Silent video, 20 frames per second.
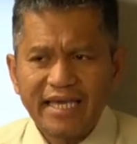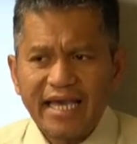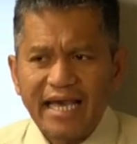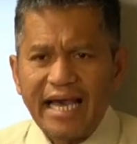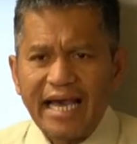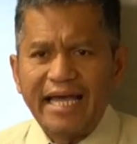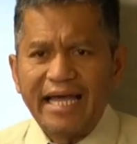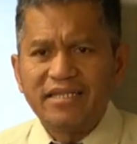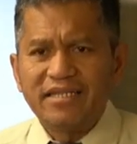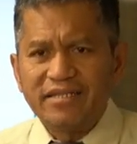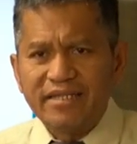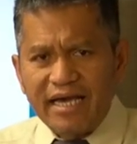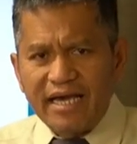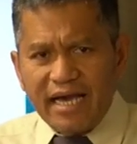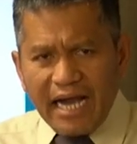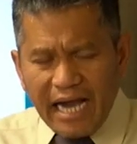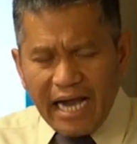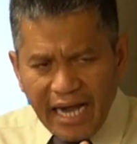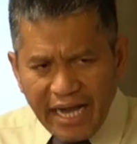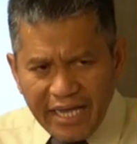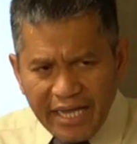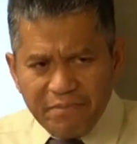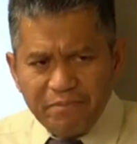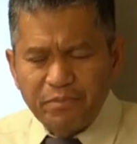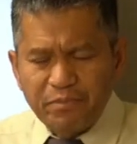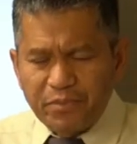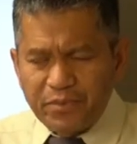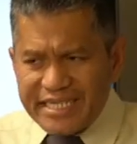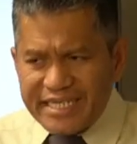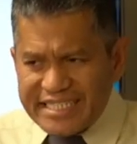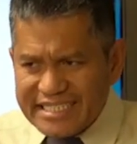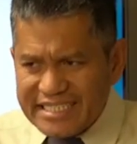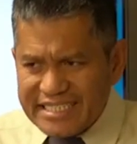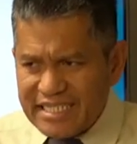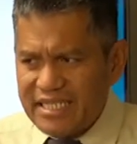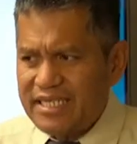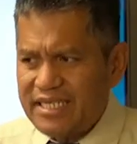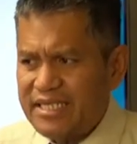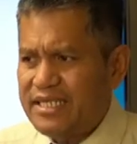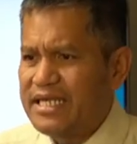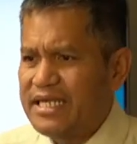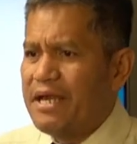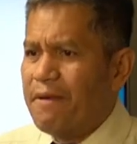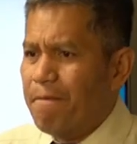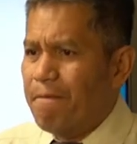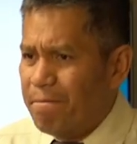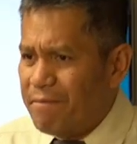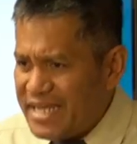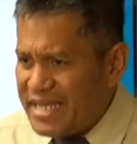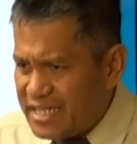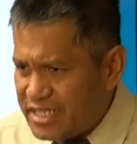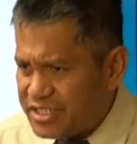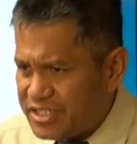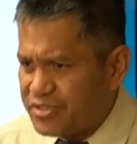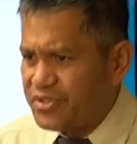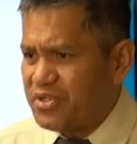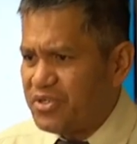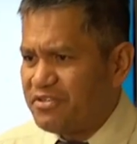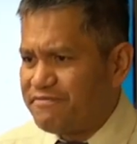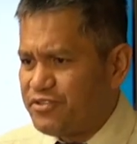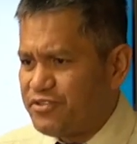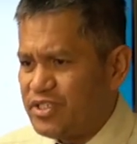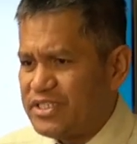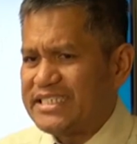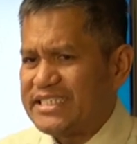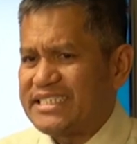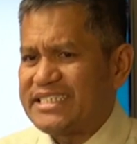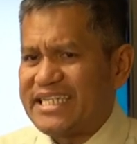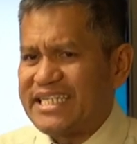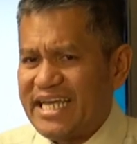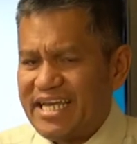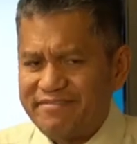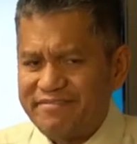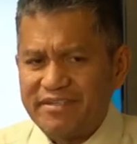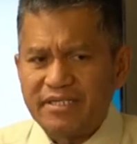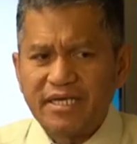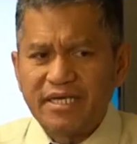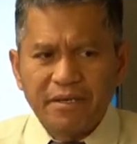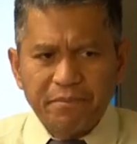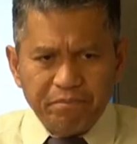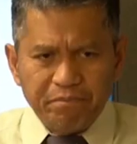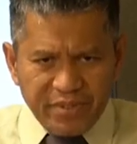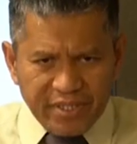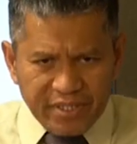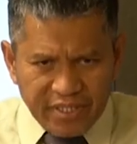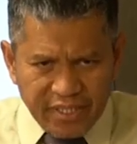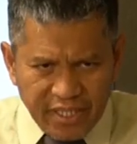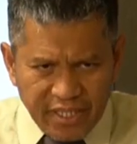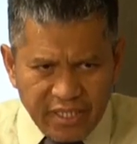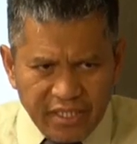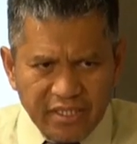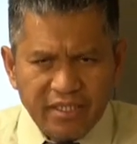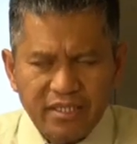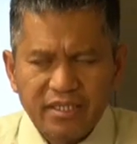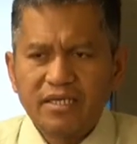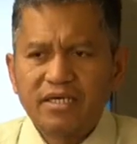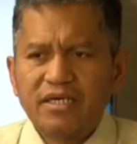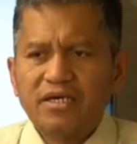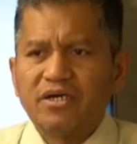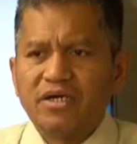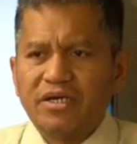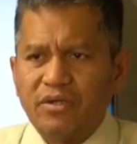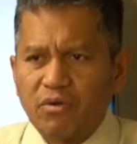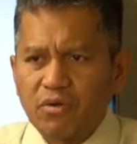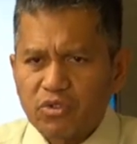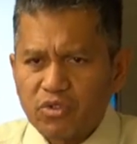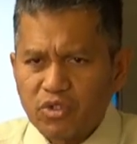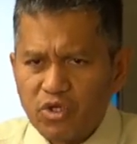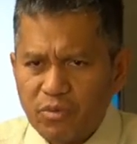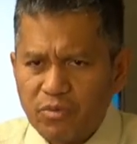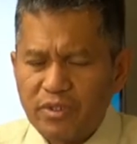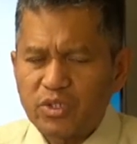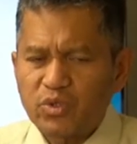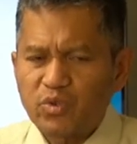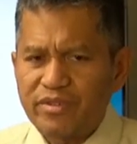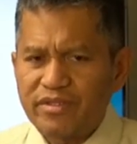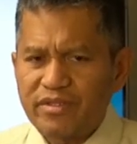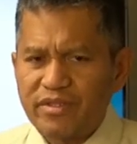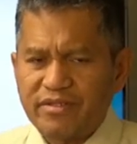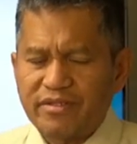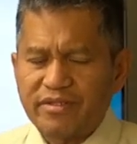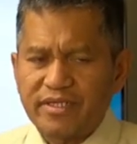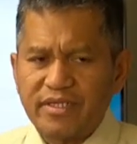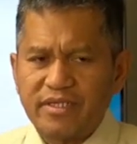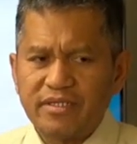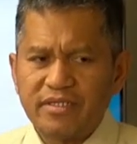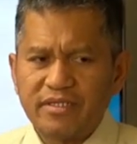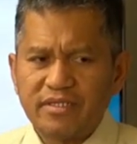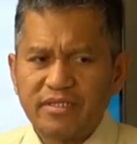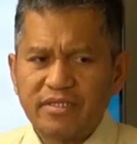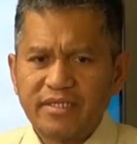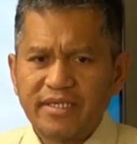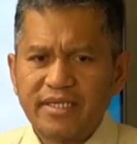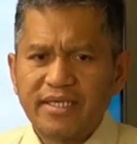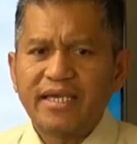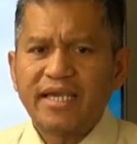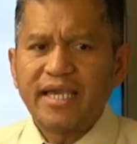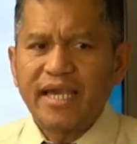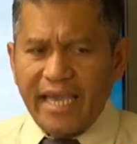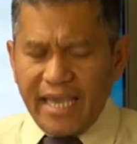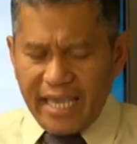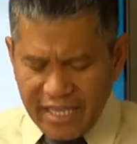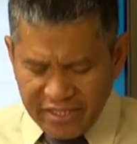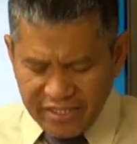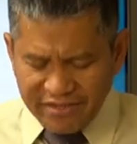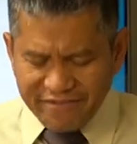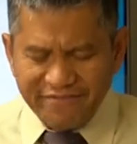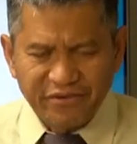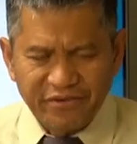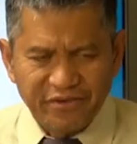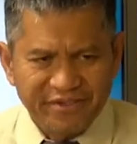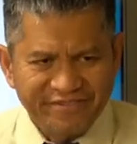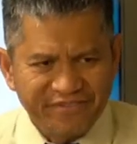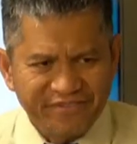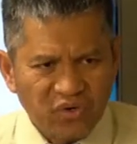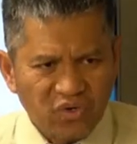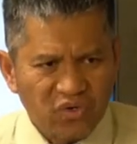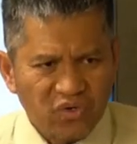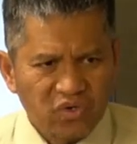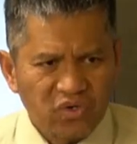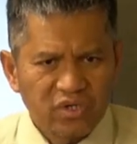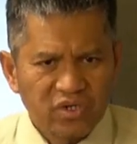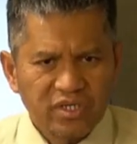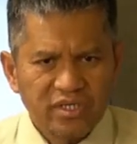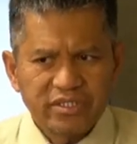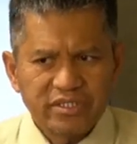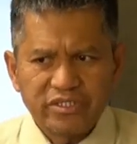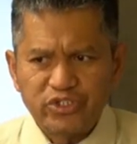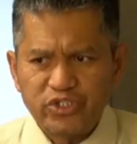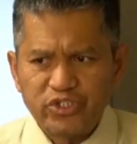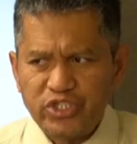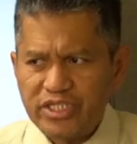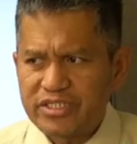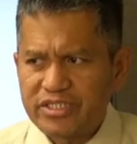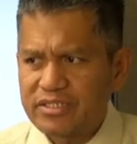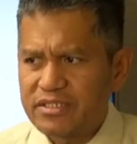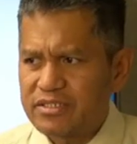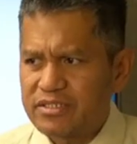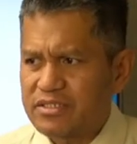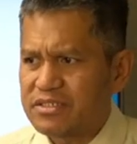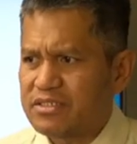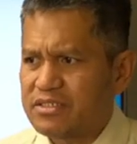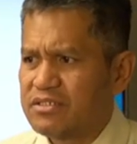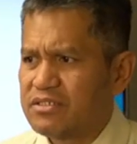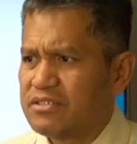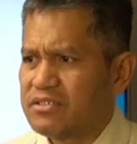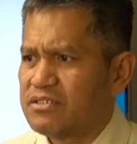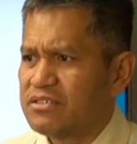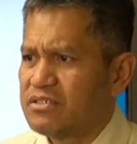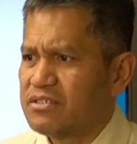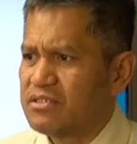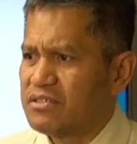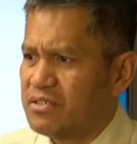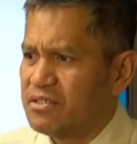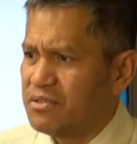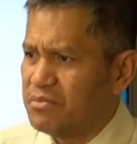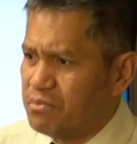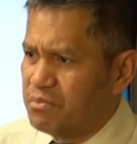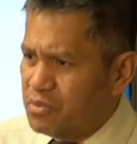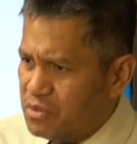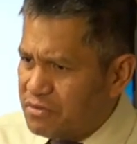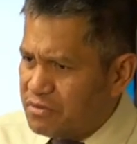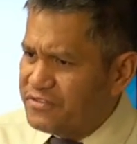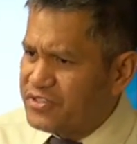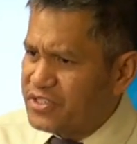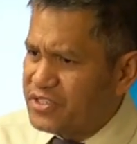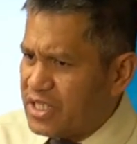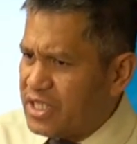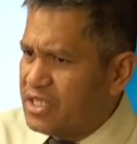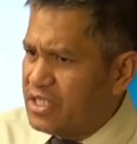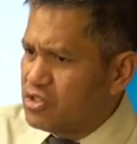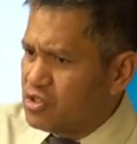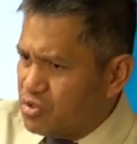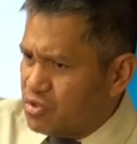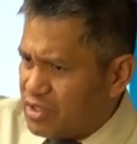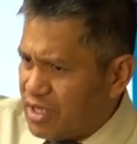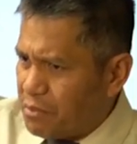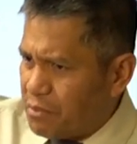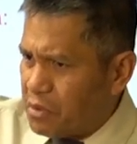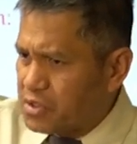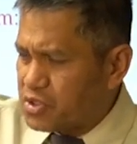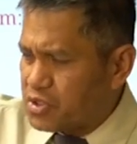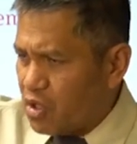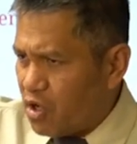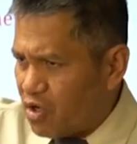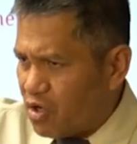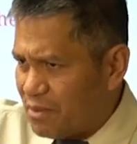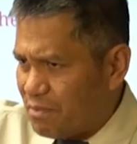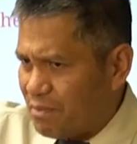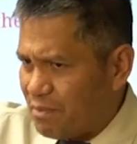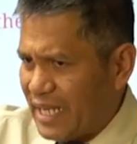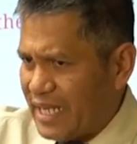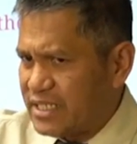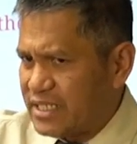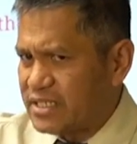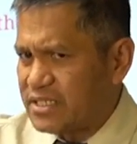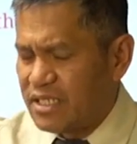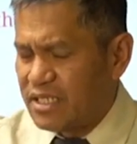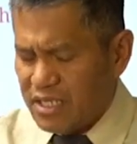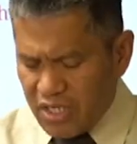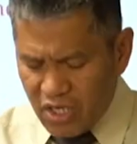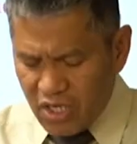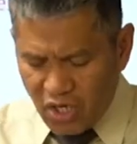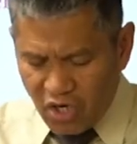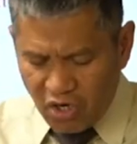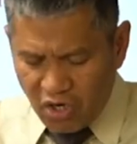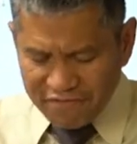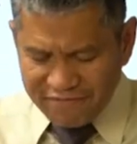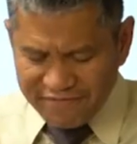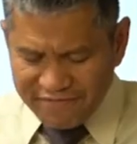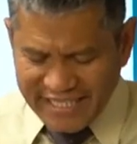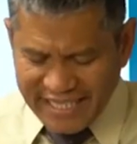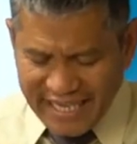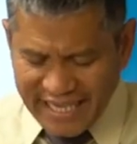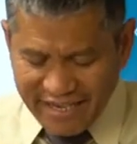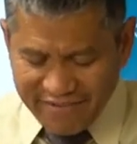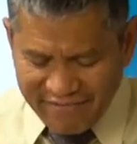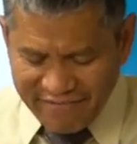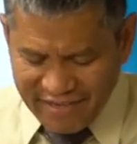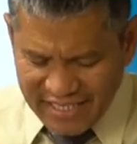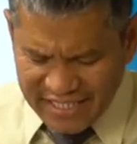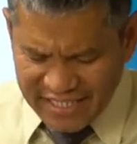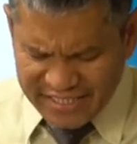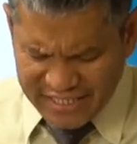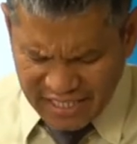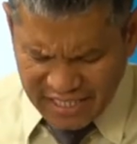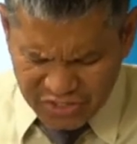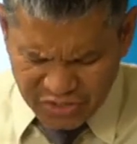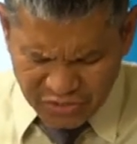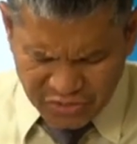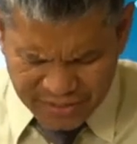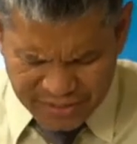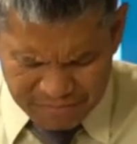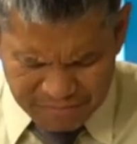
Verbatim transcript: And the high priestly ministry of Jesus in heaven begin on October 23, 1844, Jesus moves into the most holy place of the heavenly sanctuary.